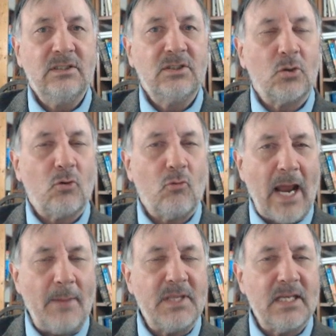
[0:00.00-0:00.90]
So to
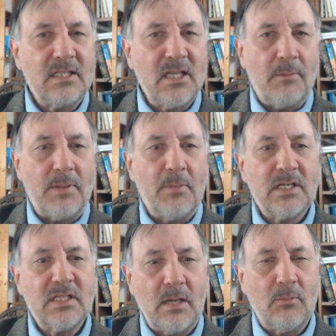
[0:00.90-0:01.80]
wrap this up, I'm
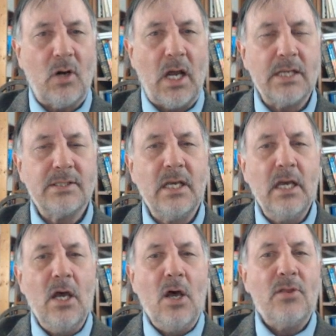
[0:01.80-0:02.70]
going to summarize
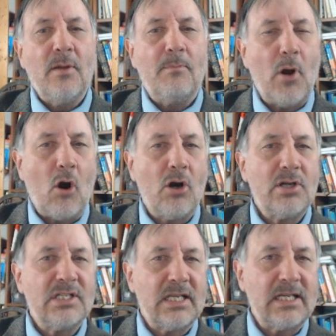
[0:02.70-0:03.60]
the
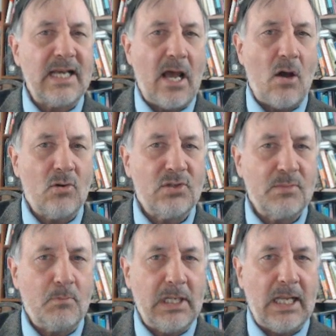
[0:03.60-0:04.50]
parts that
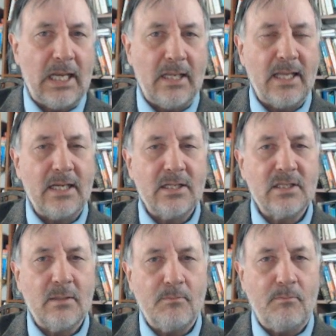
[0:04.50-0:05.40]
nouns play, that
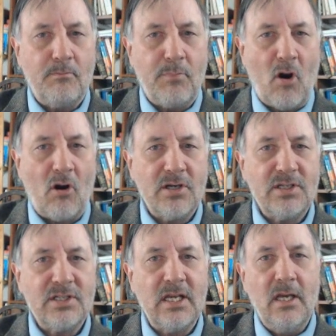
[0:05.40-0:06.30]
is, the
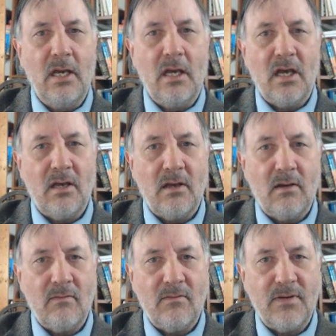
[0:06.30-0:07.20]
parts
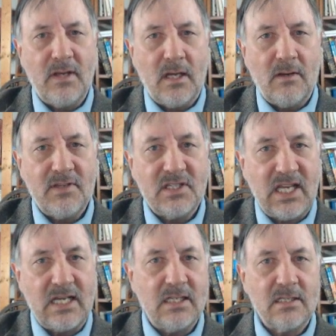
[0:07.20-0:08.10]
of, of the
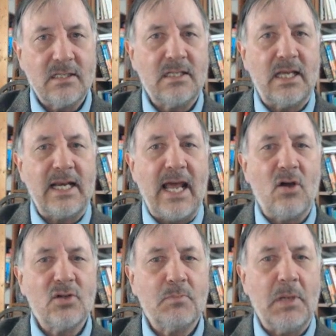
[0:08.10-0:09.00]
sentence that
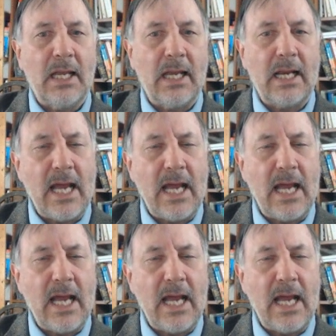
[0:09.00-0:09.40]
nouns play.